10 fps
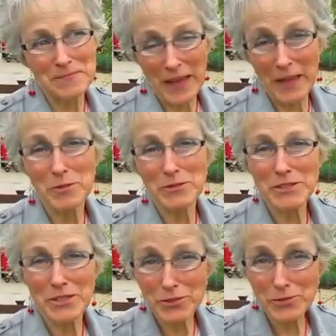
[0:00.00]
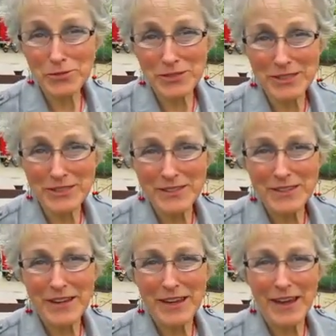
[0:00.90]
able to use it.
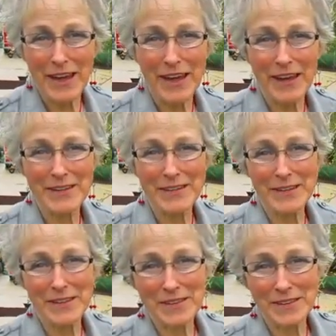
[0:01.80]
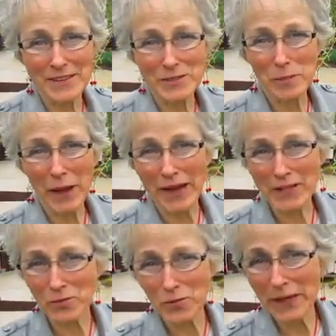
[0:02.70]
And this
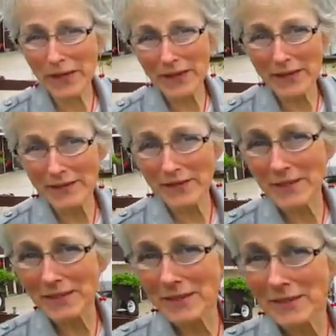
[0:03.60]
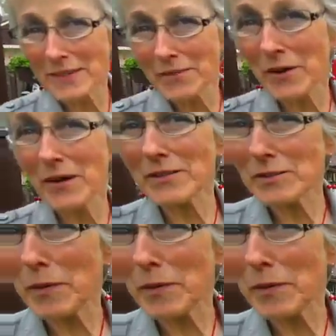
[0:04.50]
past weekend, well, this